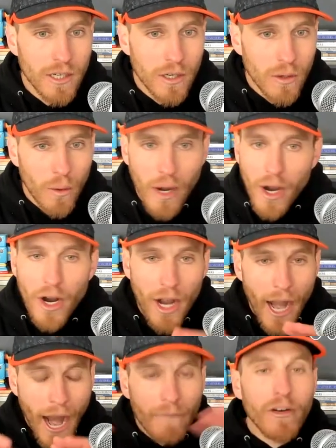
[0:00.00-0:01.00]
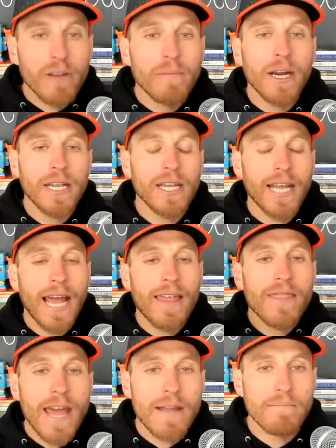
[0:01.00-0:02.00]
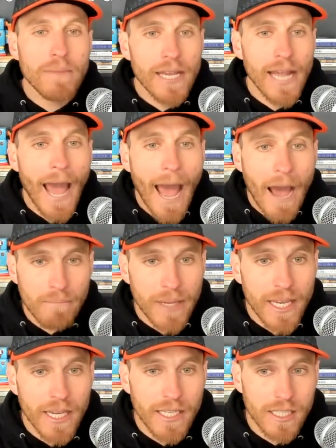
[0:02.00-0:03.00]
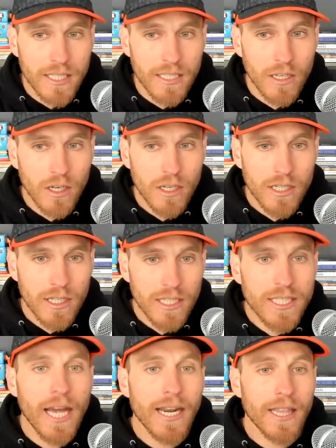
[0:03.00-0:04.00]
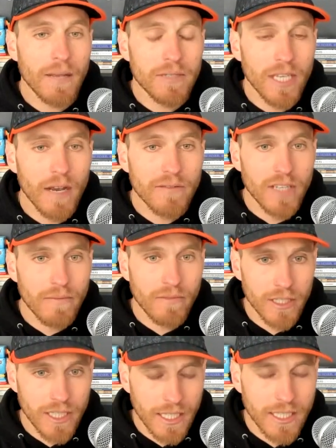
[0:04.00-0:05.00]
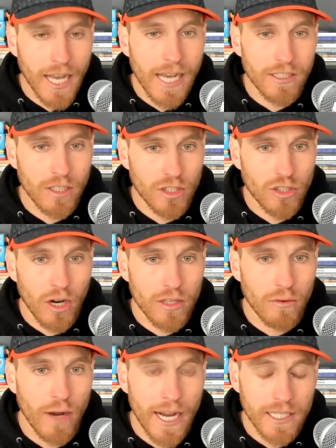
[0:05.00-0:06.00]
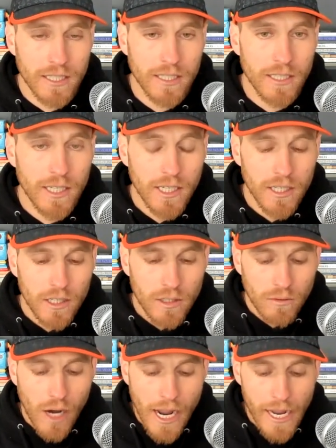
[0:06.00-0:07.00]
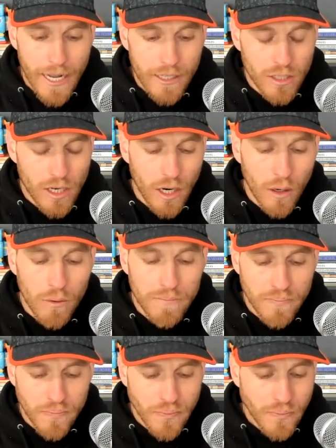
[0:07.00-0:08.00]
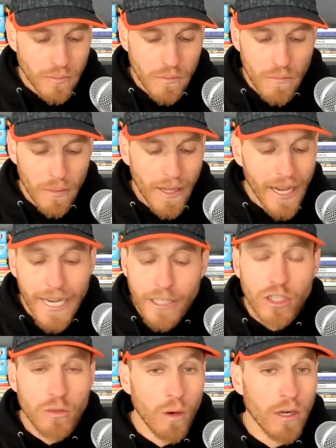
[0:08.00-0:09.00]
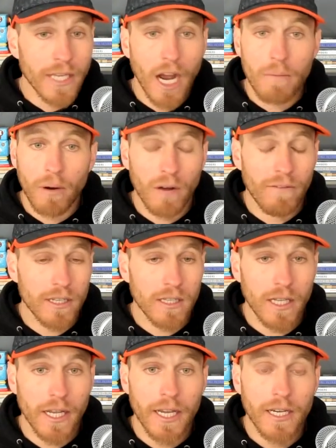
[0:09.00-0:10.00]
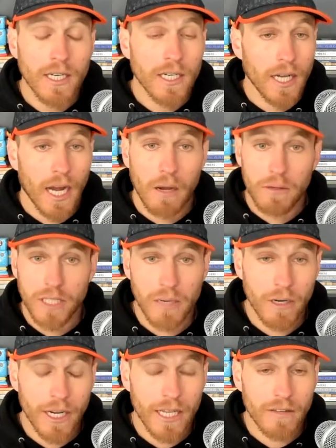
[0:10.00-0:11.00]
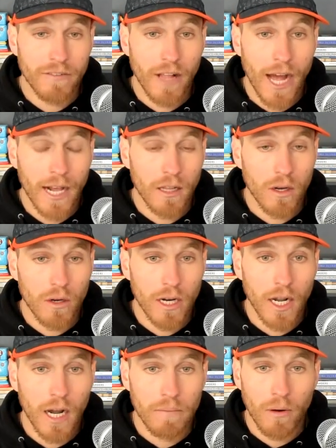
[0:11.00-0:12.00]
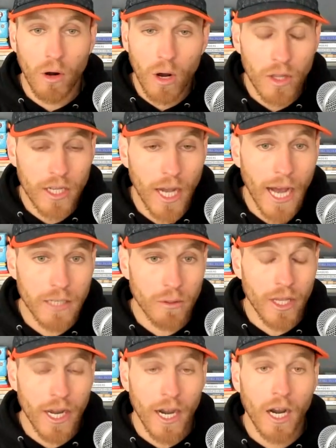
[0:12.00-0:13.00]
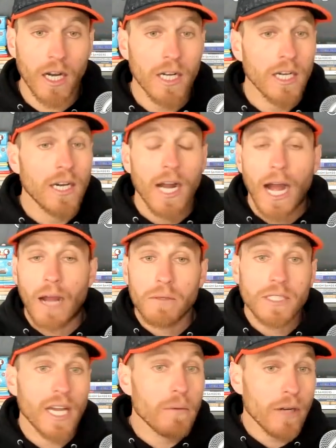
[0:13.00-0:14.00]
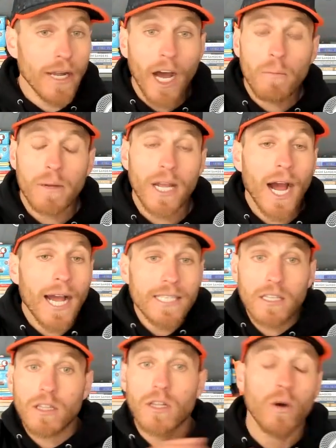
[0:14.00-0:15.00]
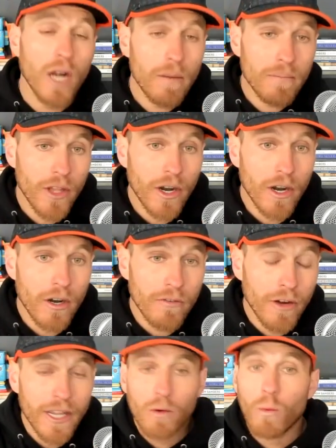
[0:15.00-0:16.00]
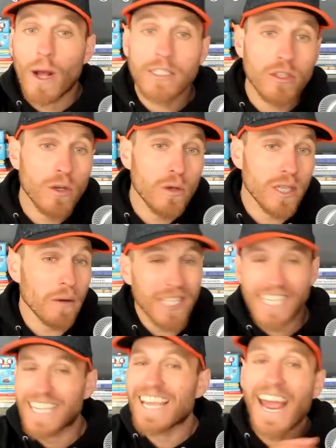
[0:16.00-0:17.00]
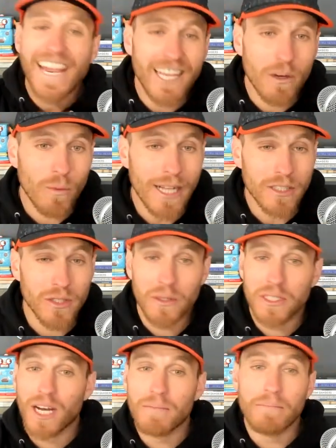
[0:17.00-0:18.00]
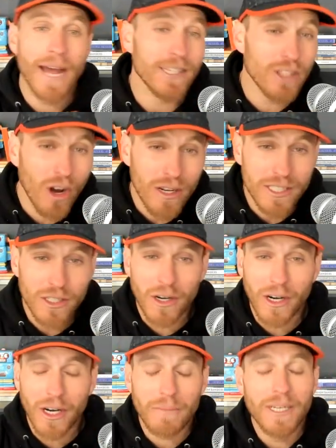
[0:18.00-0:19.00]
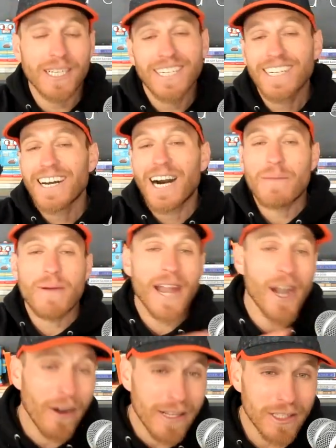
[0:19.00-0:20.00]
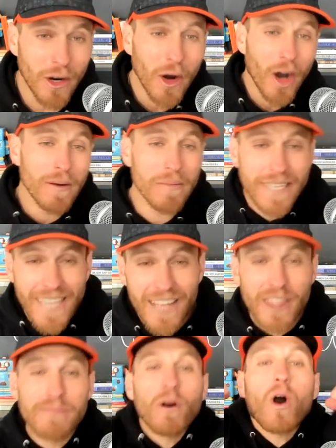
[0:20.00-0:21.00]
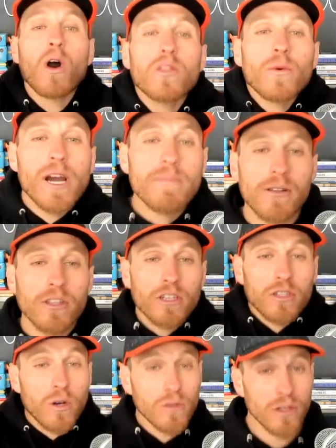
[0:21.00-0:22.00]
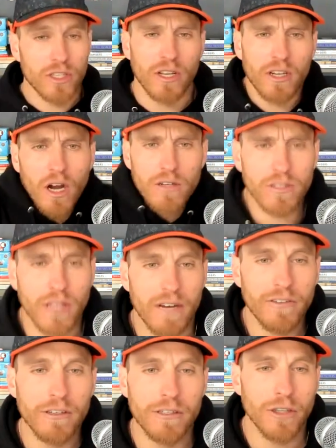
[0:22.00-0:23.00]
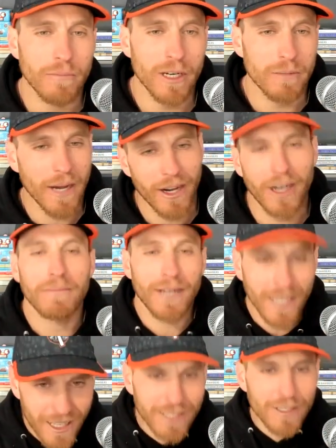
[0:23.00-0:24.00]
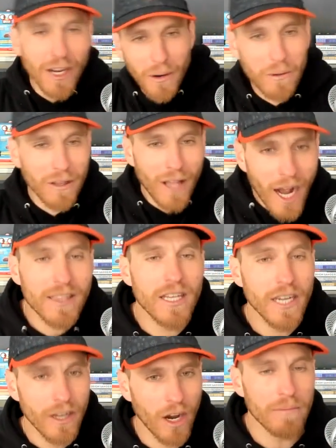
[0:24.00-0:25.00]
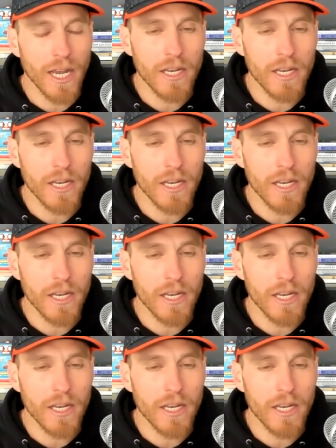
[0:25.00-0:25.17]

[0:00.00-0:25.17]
where everybody can then be at peace, setting themselves up for success to start the race, right? And so it just worked out perfectly. I was able to get the flag loaded up. All the guys were there. I was able to help guys load up their freaking wetsuits. I was like yanking wetsuits up Matt Dalton's arm, up Aaron's arm. I'm like getting them all the way up on their shoulders. They're like, oh, dude, that feels so much better. I'm like, let's go. We're locked in here. I'm getting